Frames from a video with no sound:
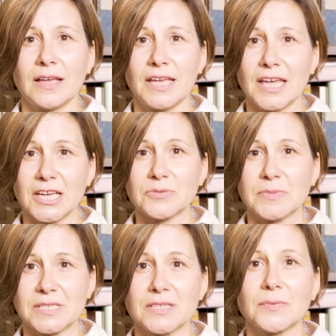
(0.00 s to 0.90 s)

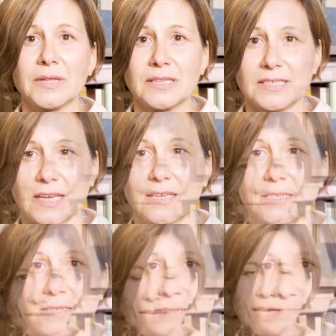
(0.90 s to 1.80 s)
engagements with the
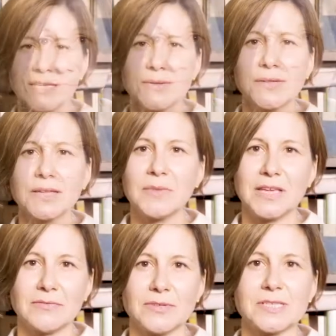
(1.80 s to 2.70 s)
text. So let me
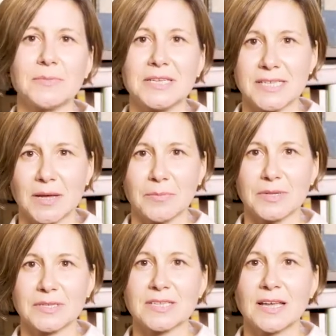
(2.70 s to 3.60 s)
give you some
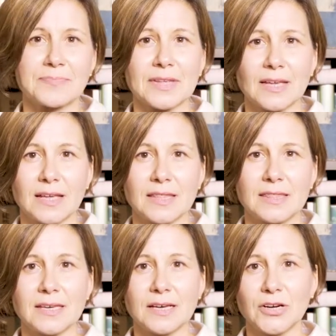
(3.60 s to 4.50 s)
examples.
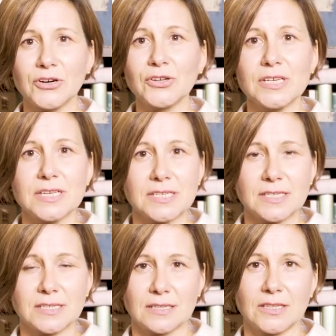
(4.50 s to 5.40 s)
The earliest
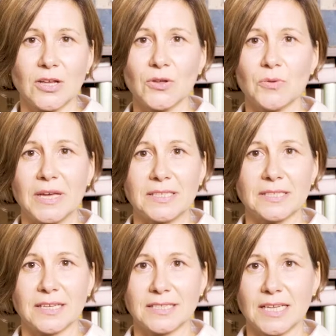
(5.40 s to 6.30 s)

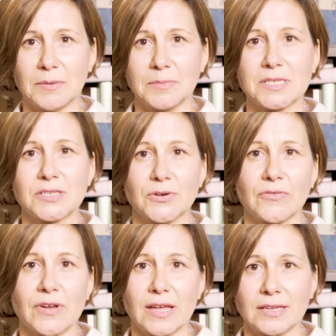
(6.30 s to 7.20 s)
documented attempts to
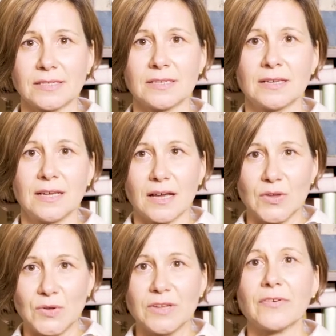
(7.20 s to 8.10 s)
create a
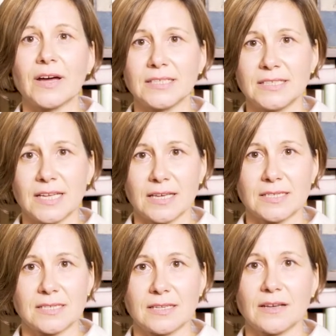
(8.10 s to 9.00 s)
unified
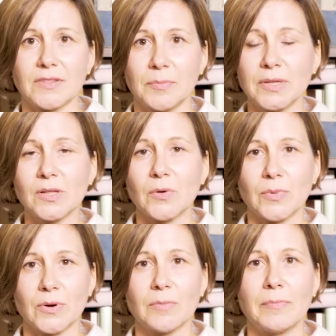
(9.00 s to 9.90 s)
text of the pillow
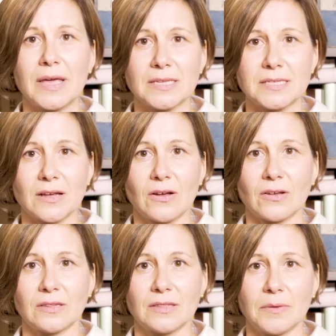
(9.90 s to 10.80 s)
book based
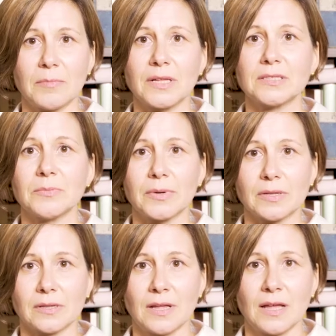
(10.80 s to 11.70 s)
on the
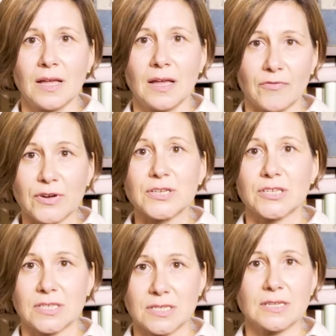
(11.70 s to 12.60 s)
multiple
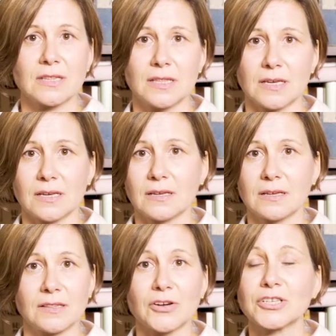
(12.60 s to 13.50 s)
versions, the
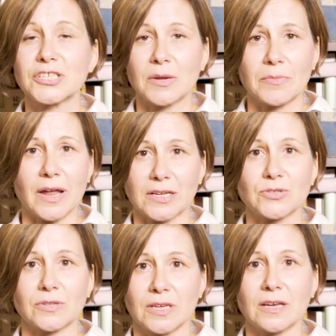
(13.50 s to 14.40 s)
large number
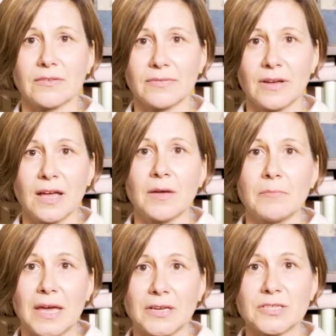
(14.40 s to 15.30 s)
actually of
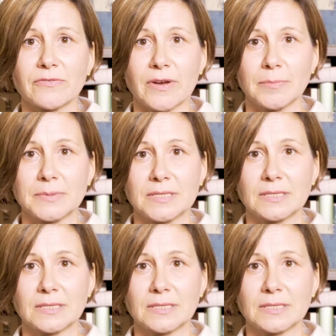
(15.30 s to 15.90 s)
manuscripts